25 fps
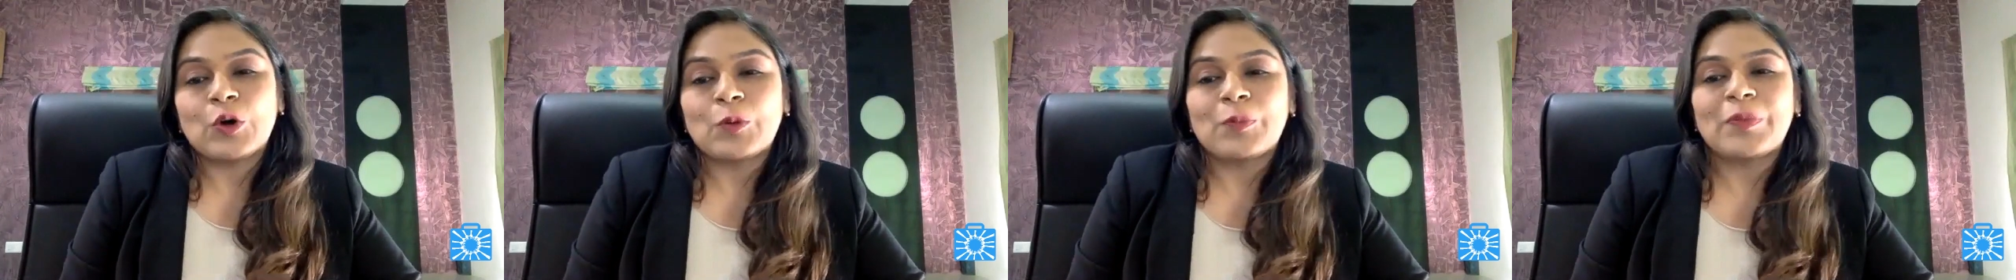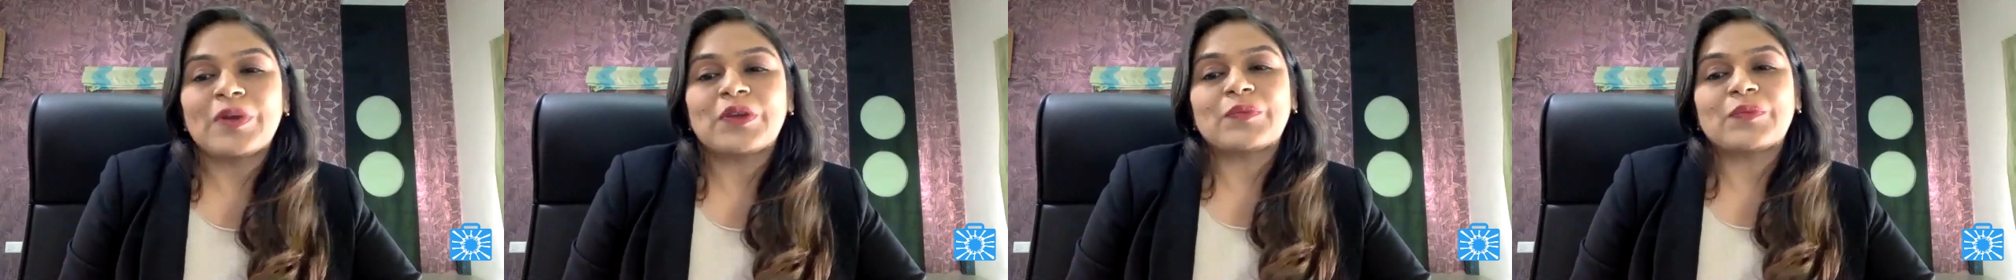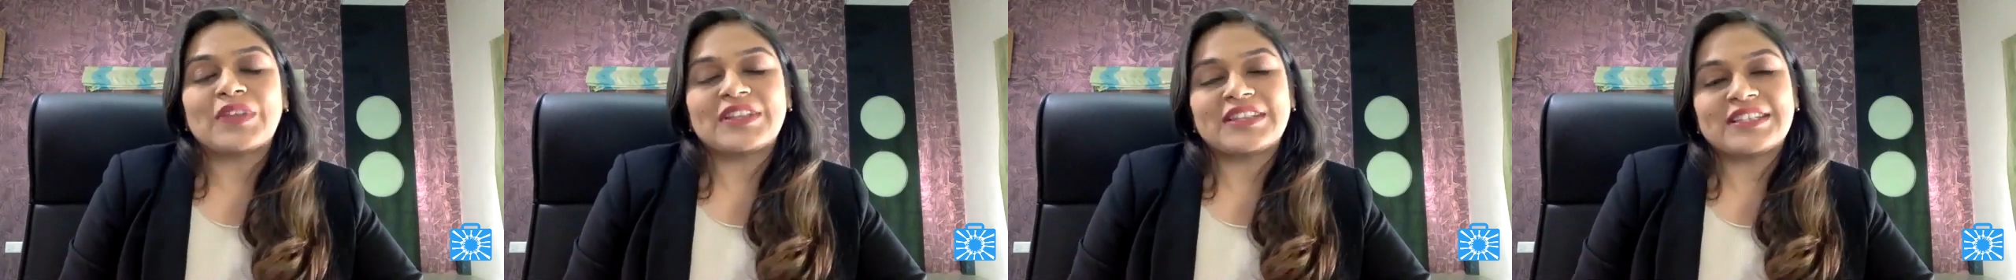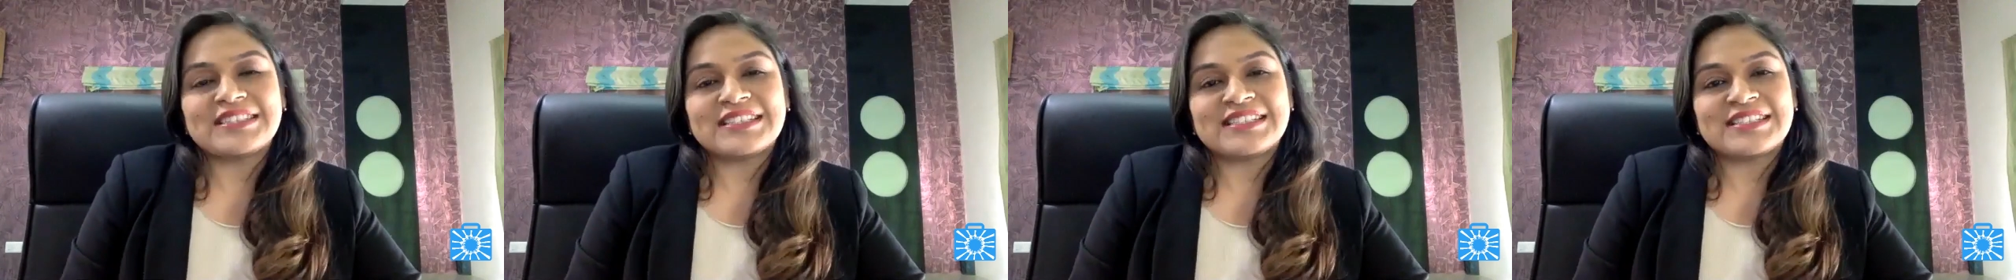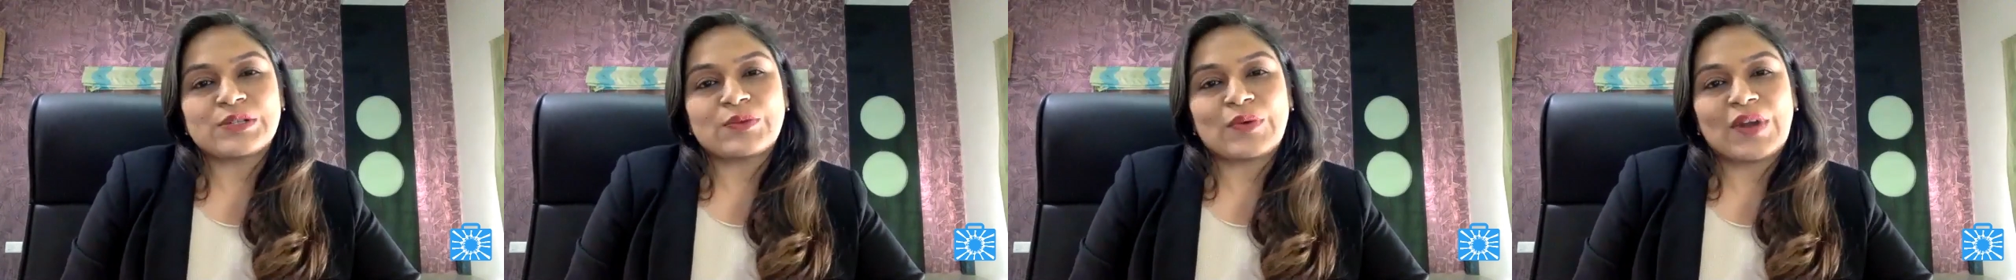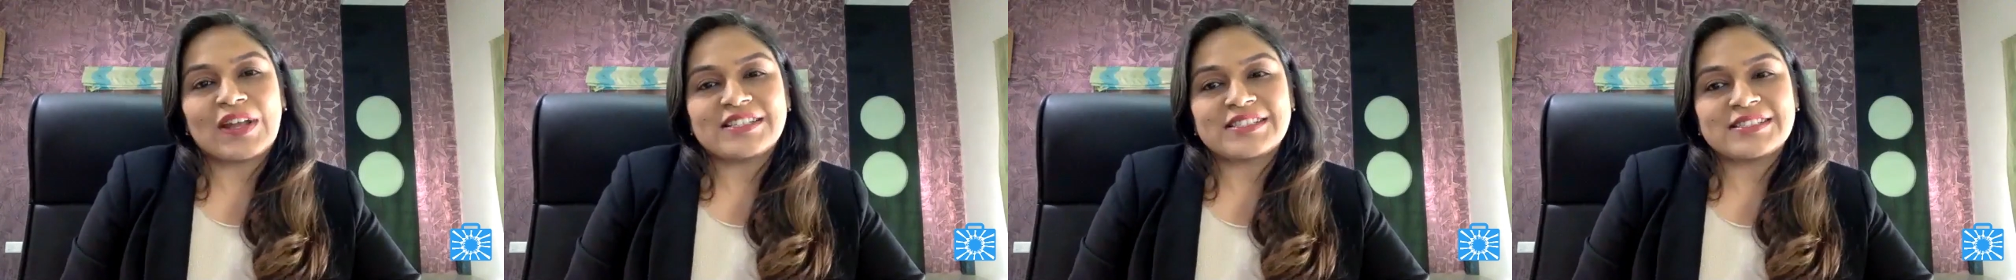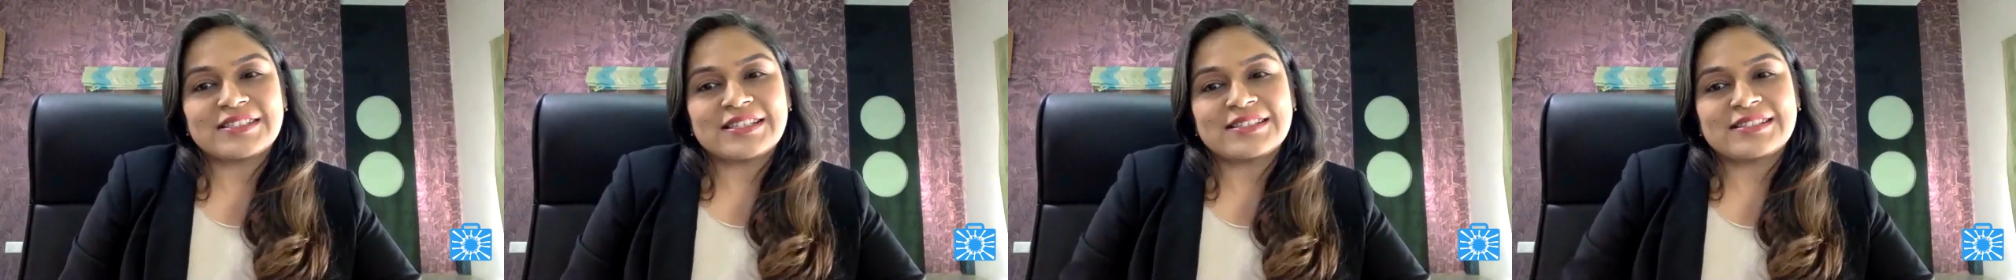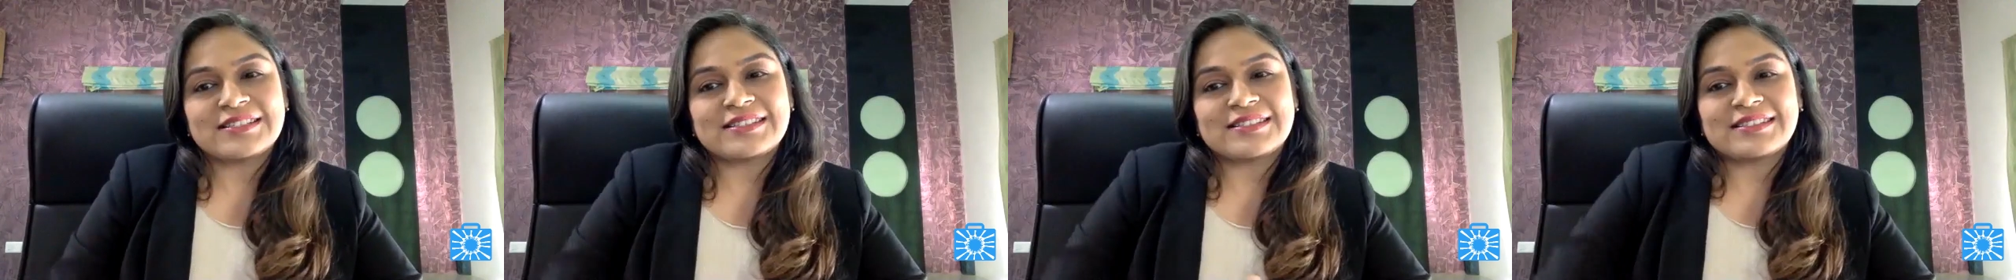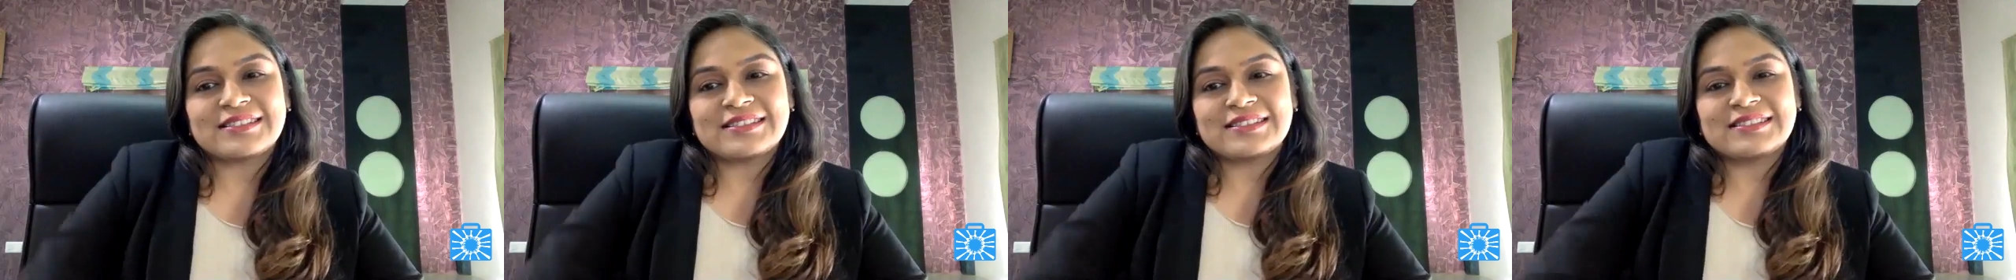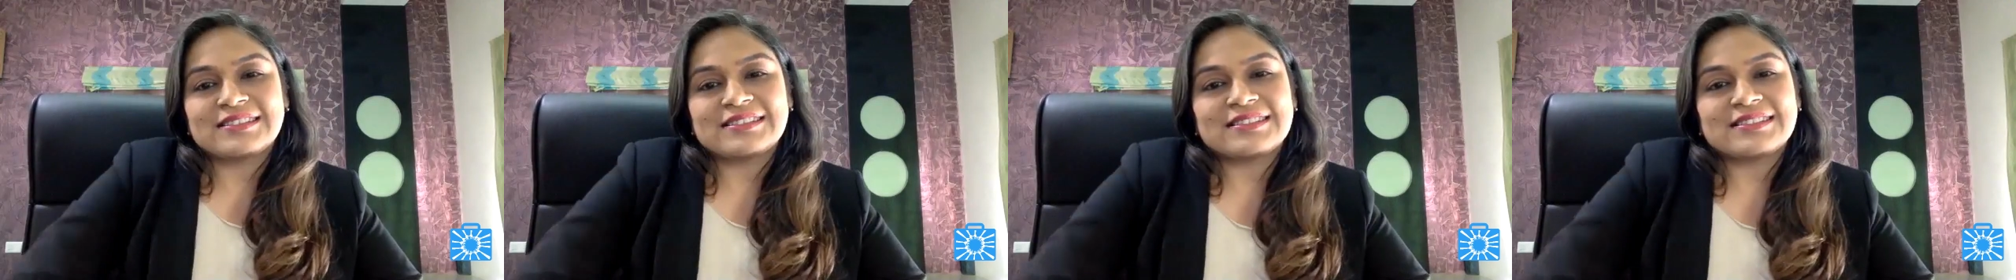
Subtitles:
coping with these crises?